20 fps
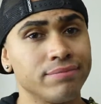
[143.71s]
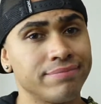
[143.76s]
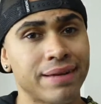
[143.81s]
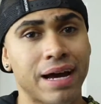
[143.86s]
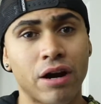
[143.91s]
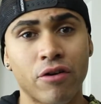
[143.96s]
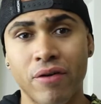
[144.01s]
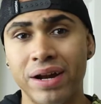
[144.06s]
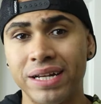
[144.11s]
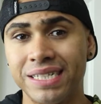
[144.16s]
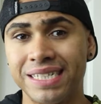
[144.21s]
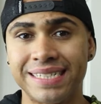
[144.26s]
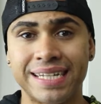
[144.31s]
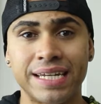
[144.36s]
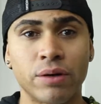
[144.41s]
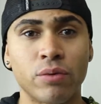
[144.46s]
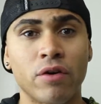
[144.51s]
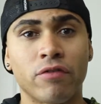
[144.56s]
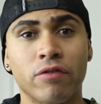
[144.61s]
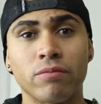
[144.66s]
That ranges
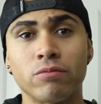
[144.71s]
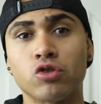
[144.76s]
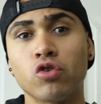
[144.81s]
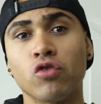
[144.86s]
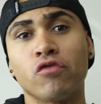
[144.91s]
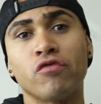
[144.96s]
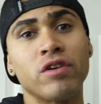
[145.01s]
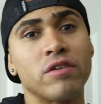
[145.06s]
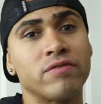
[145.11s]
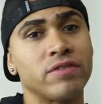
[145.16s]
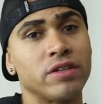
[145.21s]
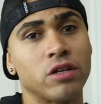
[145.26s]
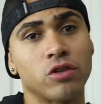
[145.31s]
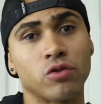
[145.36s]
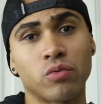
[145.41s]
anywhere from 250 to